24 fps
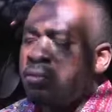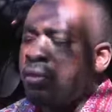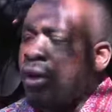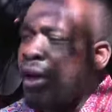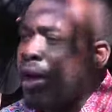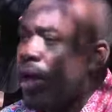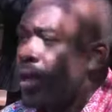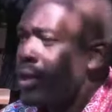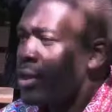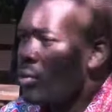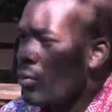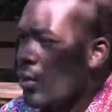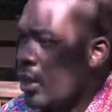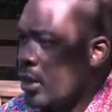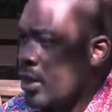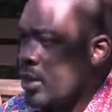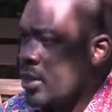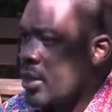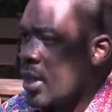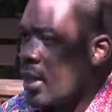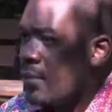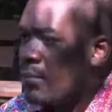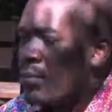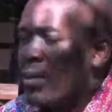heard what
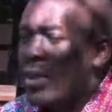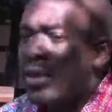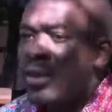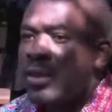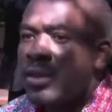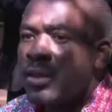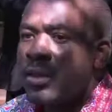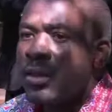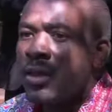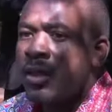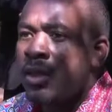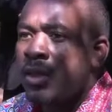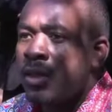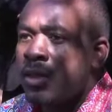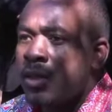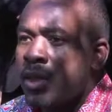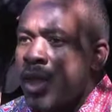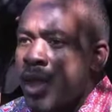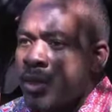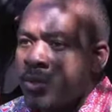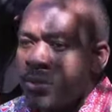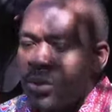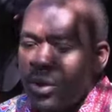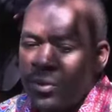has happened,
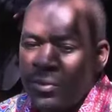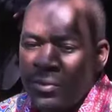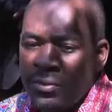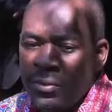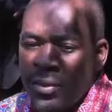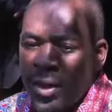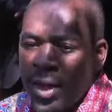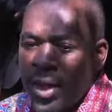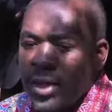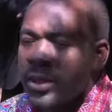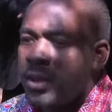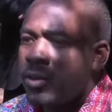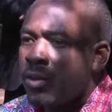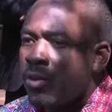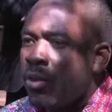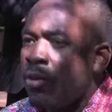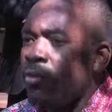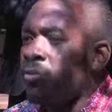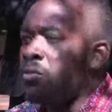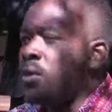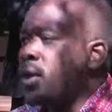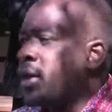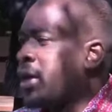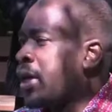that we've had
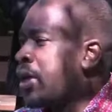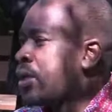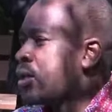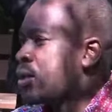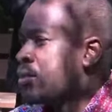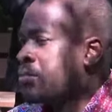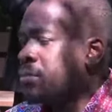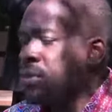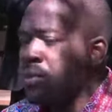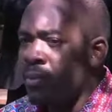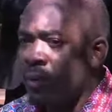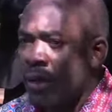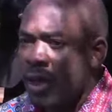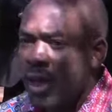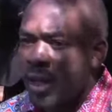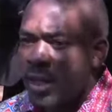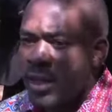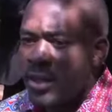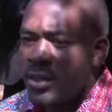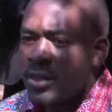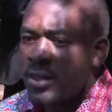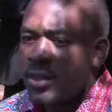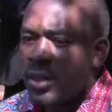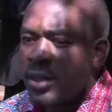over eighty people
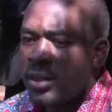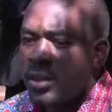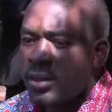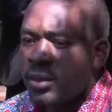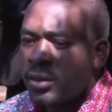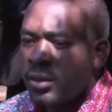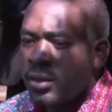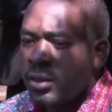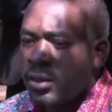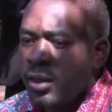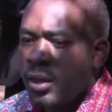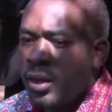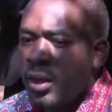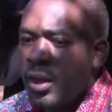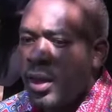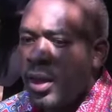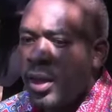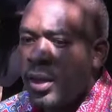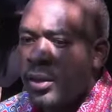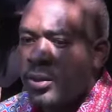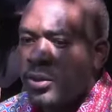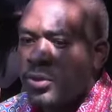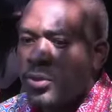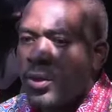arrested,
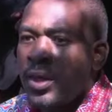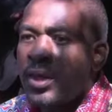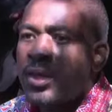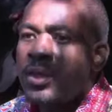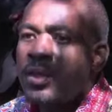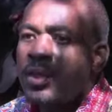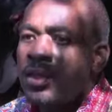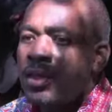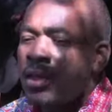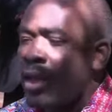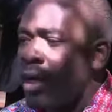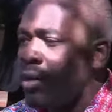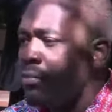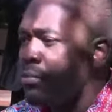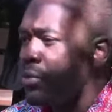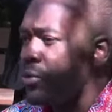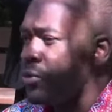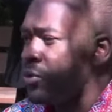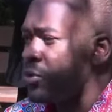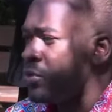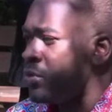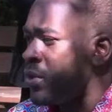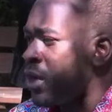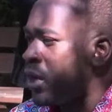uh, twenty in
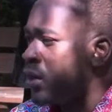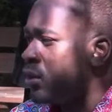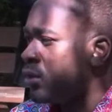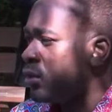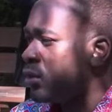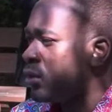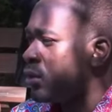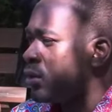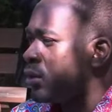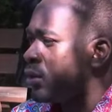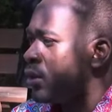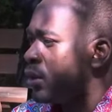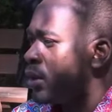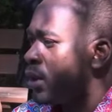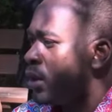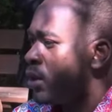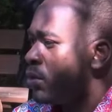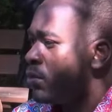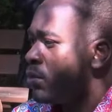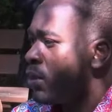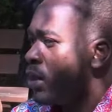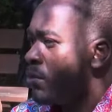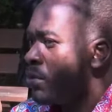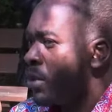Kambuzuma,
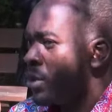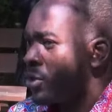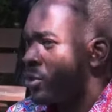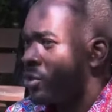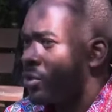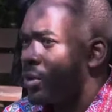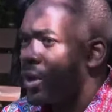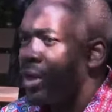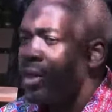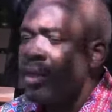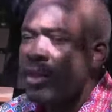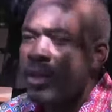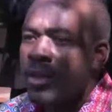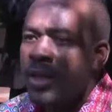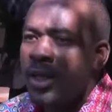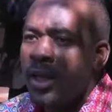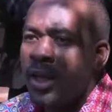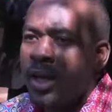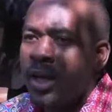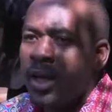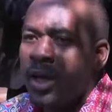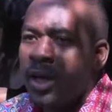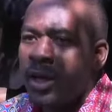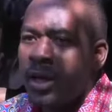uh, about twenty uh,
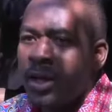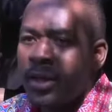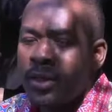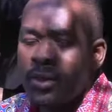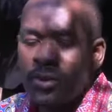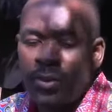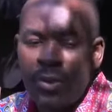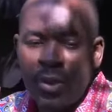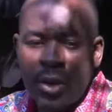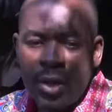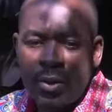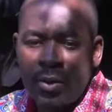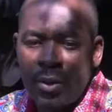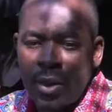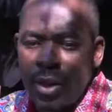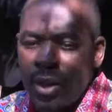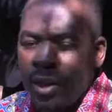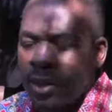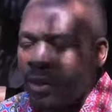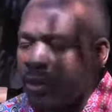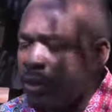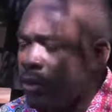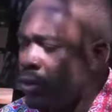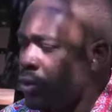at
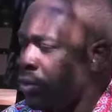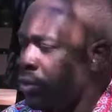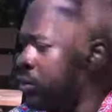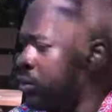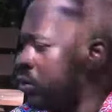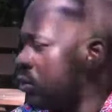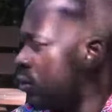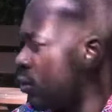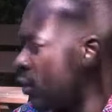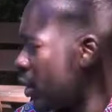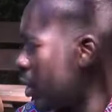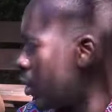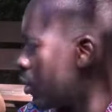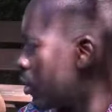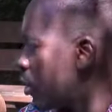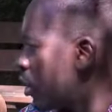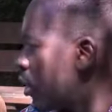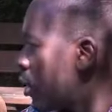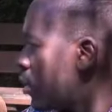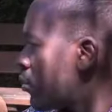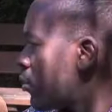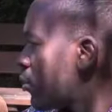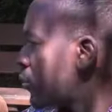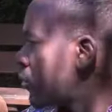Coca-Cola corner,
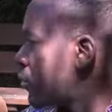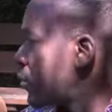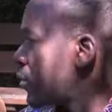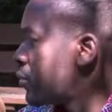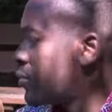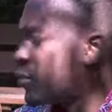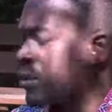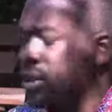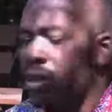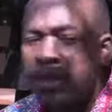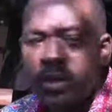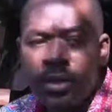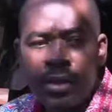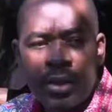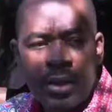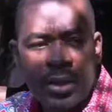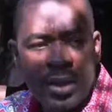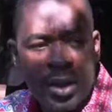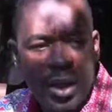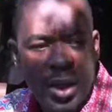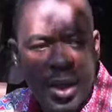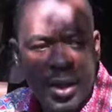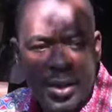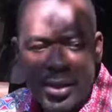then about fifteen
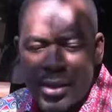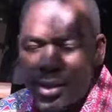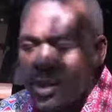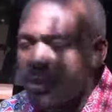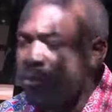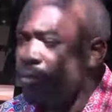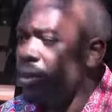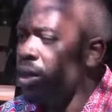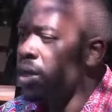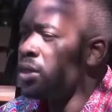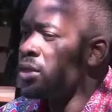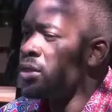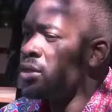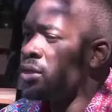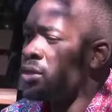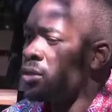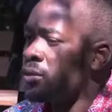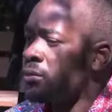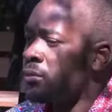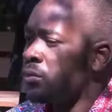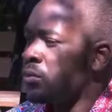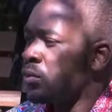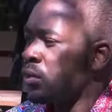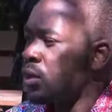uh, Saint Mary's.
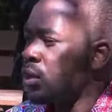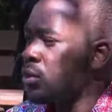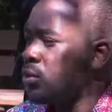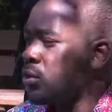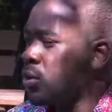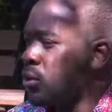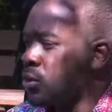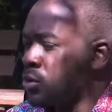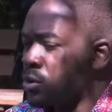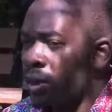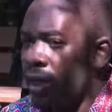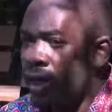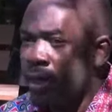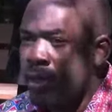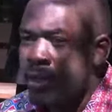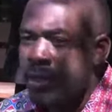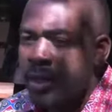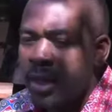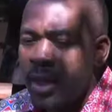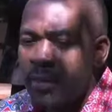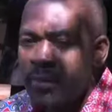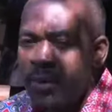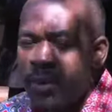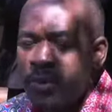We also had
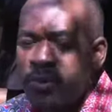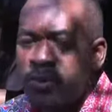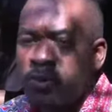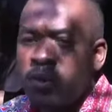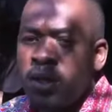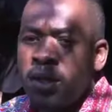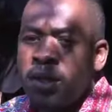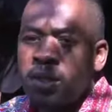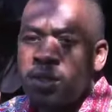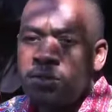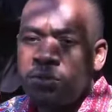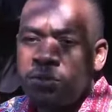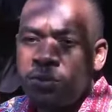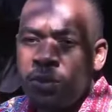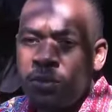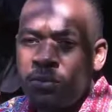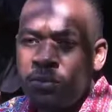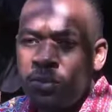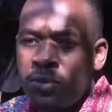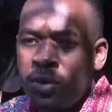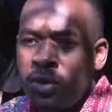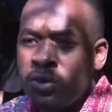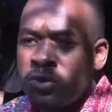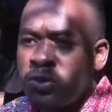about twenty
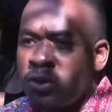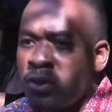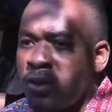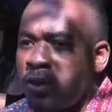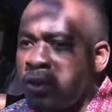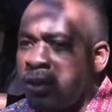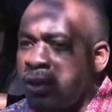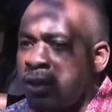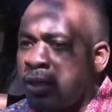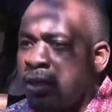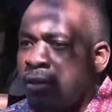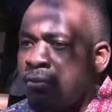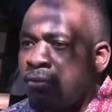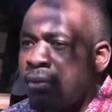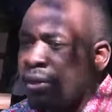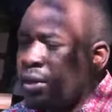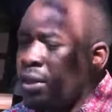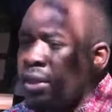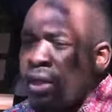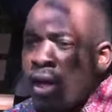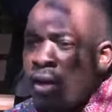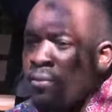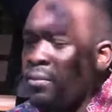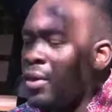from Norton, but
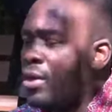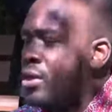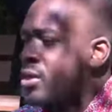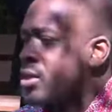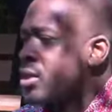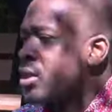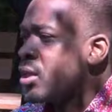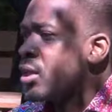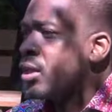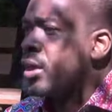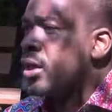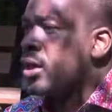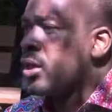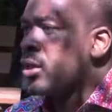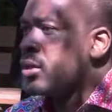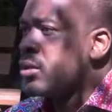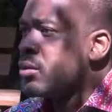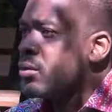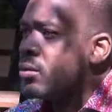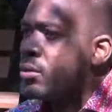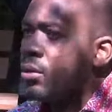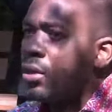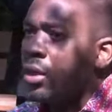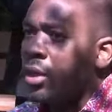the number is still uh,
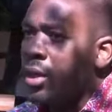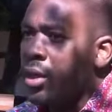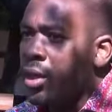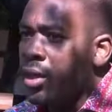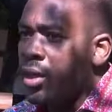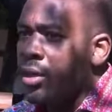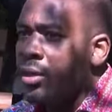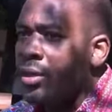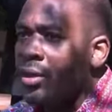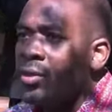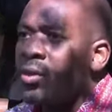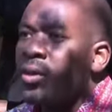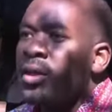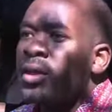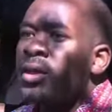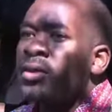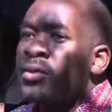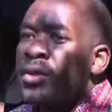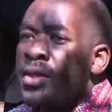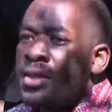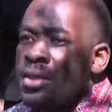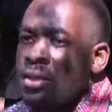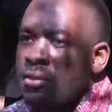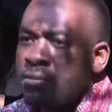uh, you know,
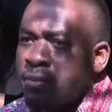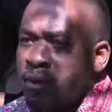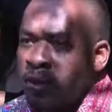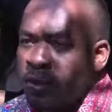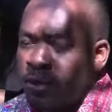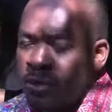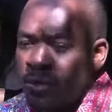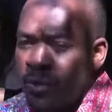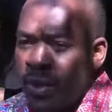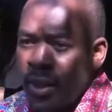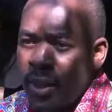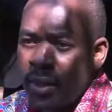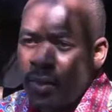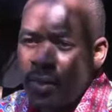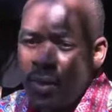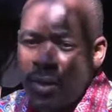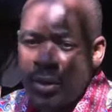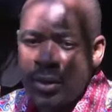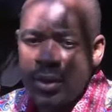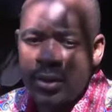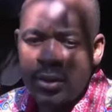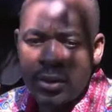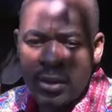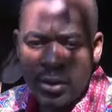increasing because we are
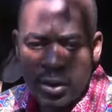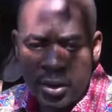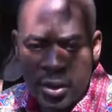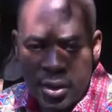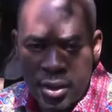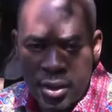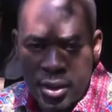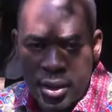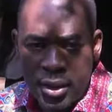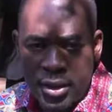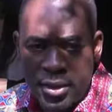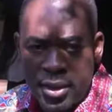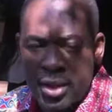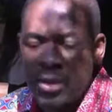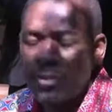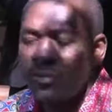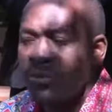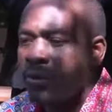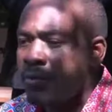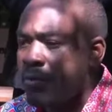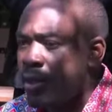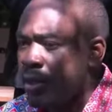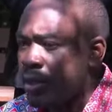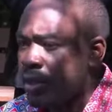recording uh, the
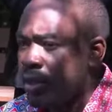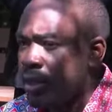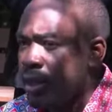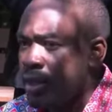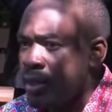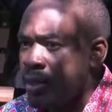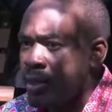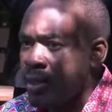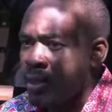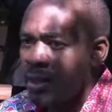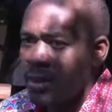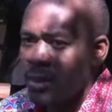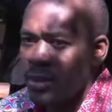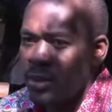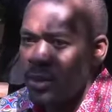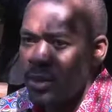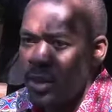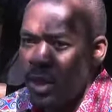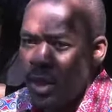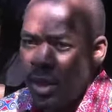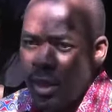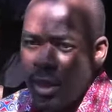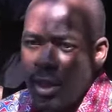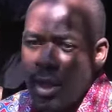information as it is
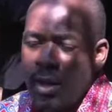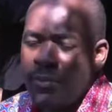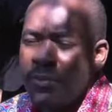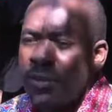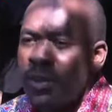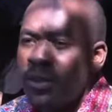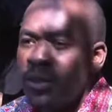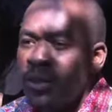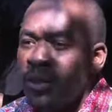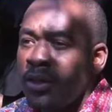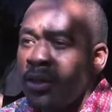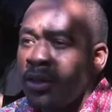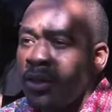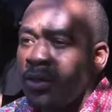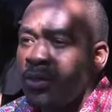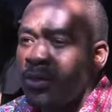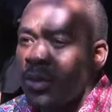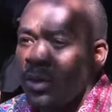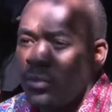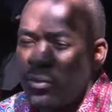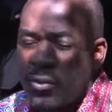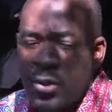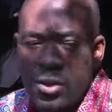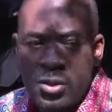uh, coming.
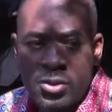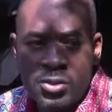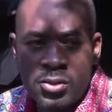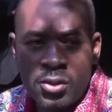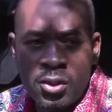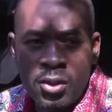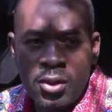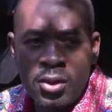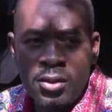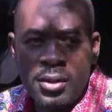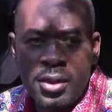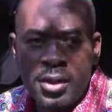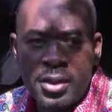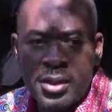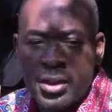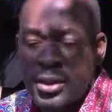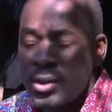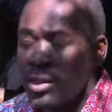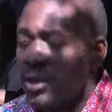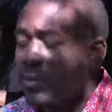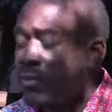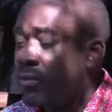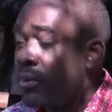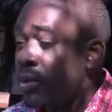We've also
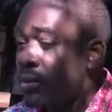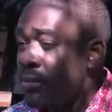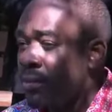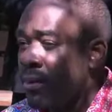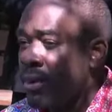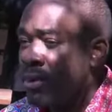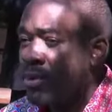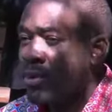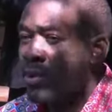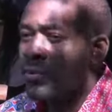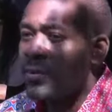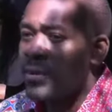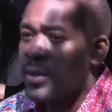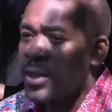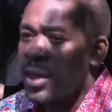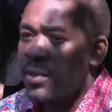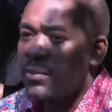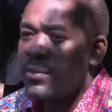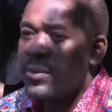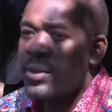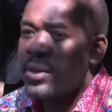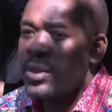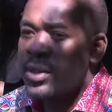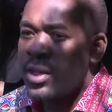received reports of
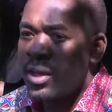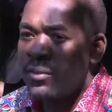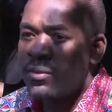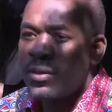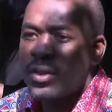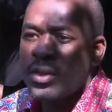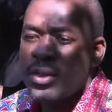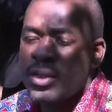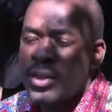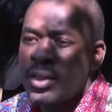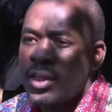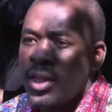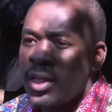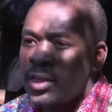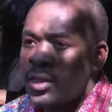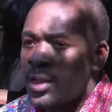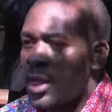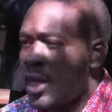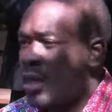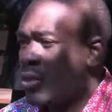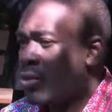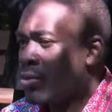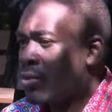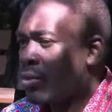some seven serious
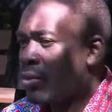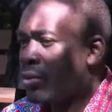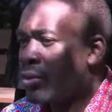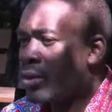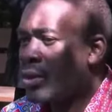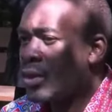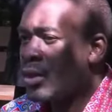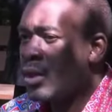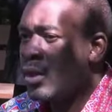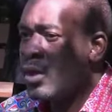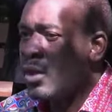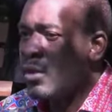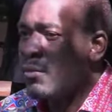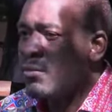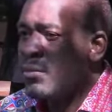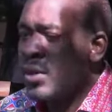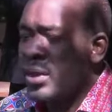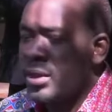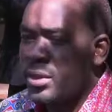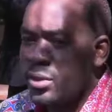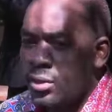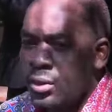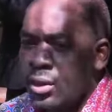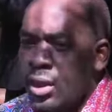assaults,
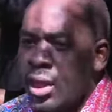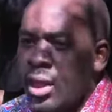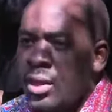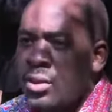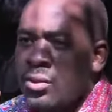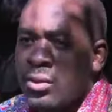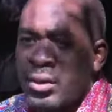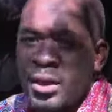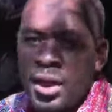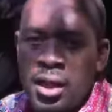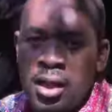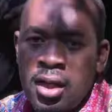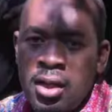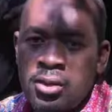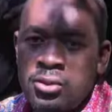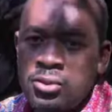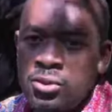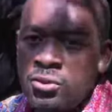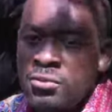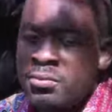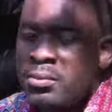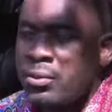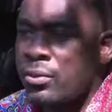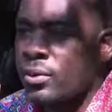particularly on account
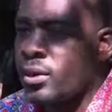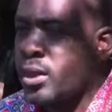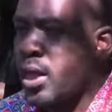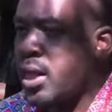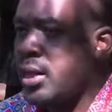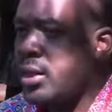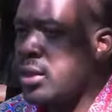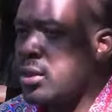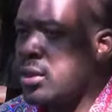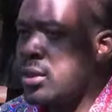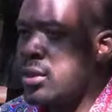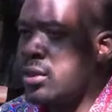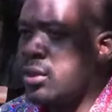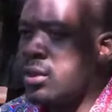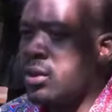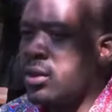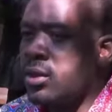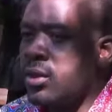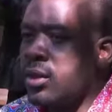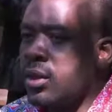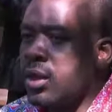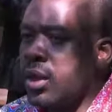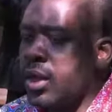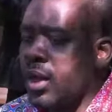of brutality
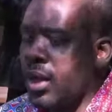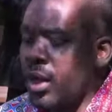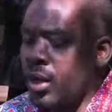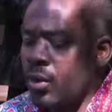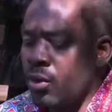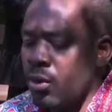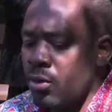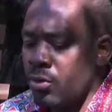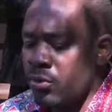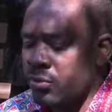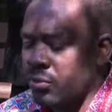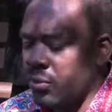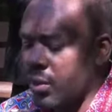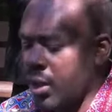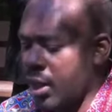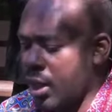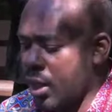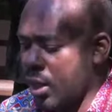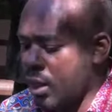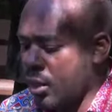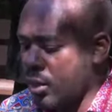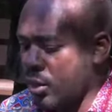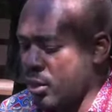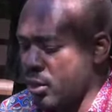uh, of
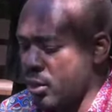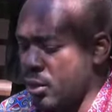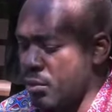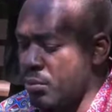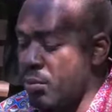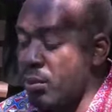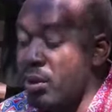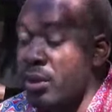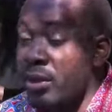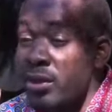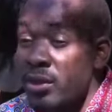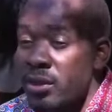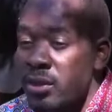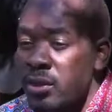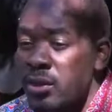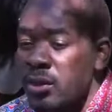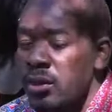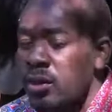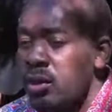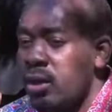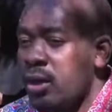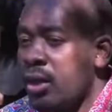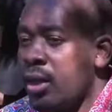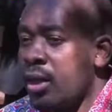uh, the police,
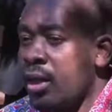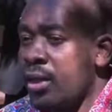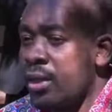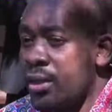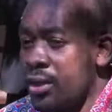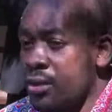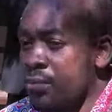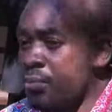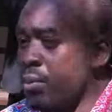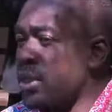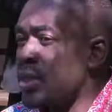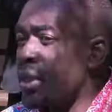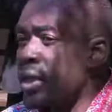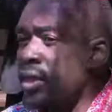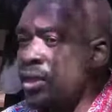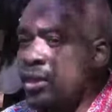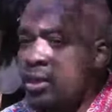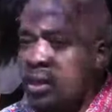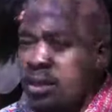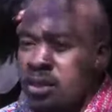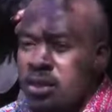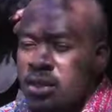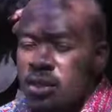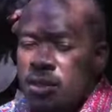uh, especially in
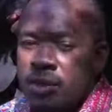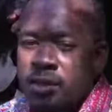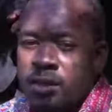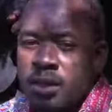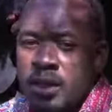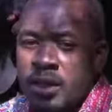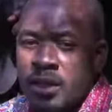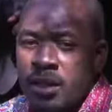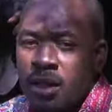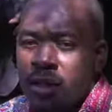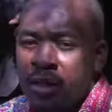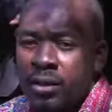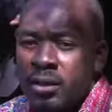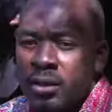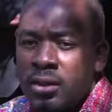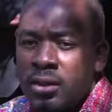the city center.